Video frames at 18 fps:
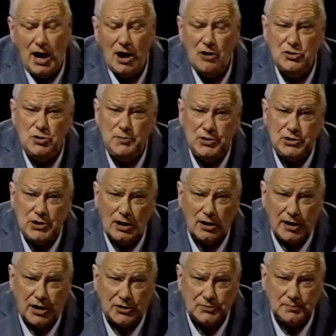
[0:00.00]
how do we tell
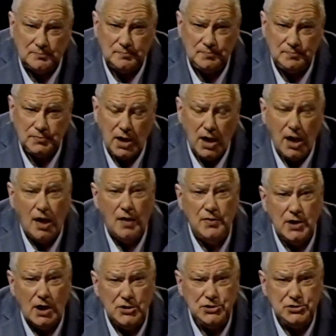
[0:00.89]
that? And
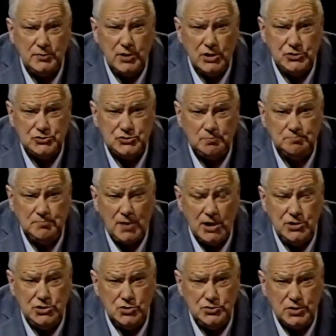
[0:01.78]
the answer is by
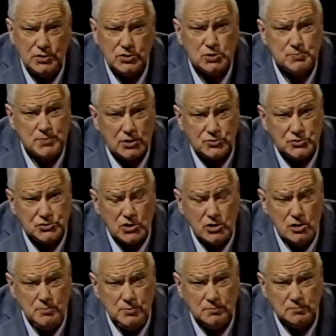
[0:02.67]
using the
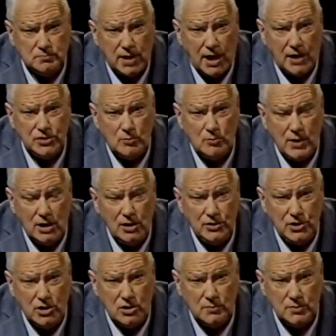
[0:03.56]
spectroscope and the
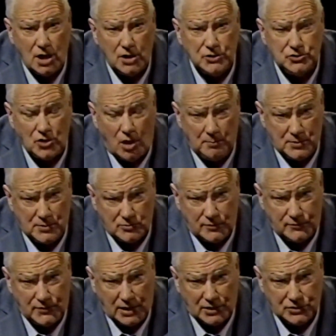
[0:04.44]
well-known Doppler
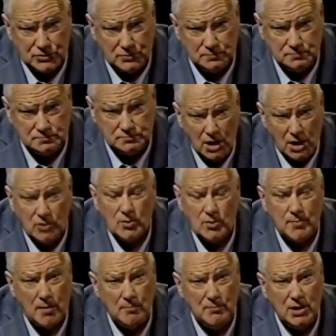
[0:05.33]
effect.
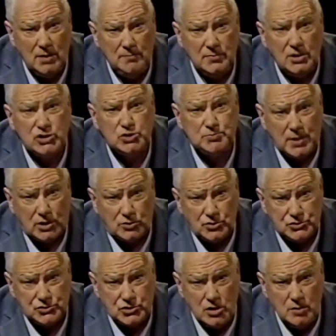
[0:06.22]
Remember, a
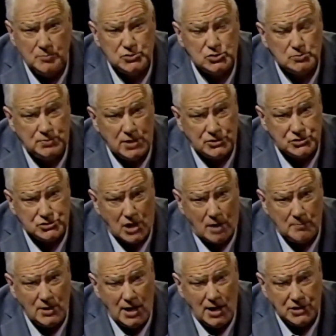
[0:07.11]
spectroscope splits
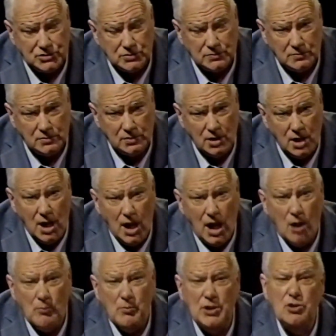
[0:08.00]
up light.
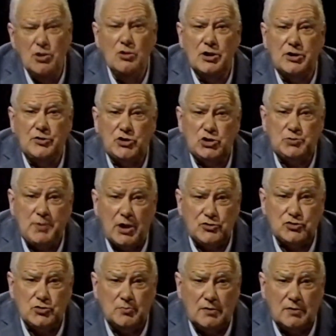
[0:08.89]
And when you look at the
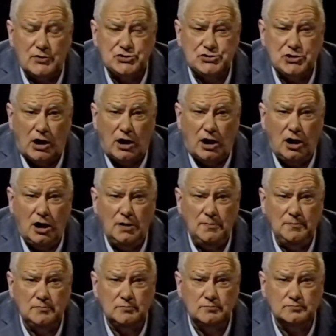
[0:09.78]
spectrum of a
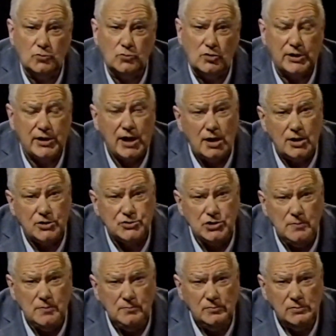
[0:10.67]
star, or a
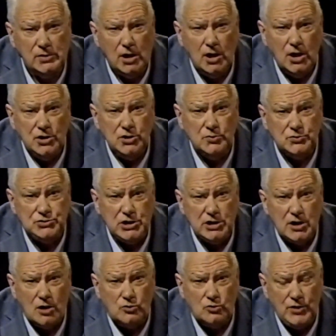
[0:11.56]
galaxy, you
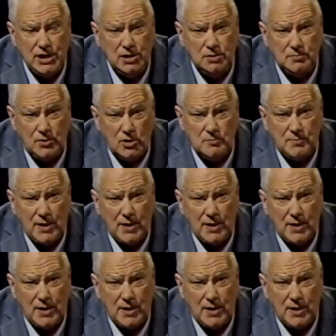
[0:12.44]
see a rainbow